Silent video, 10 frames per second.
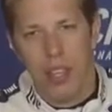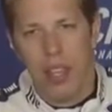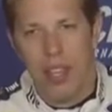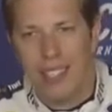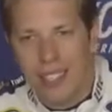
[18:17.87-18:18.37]

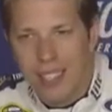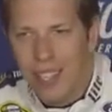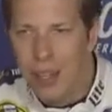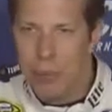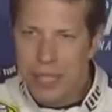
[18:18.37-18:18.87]
Yeah, it's
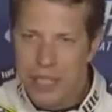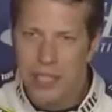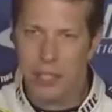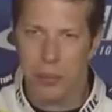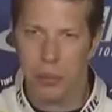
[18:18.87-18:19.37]
a
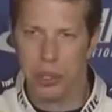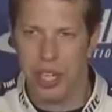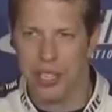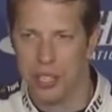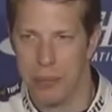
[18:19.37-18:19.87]
midseason rules
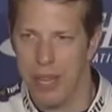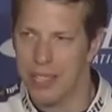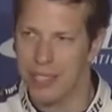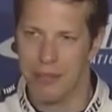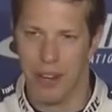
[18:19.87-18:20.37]
change to
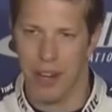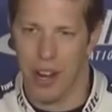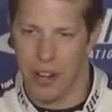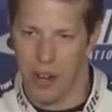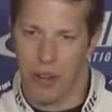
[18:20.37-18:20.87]
me isn't very
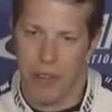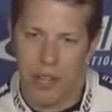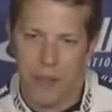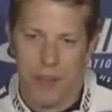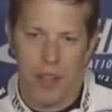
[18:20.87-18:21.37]

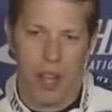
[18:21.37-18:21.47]
unnerving.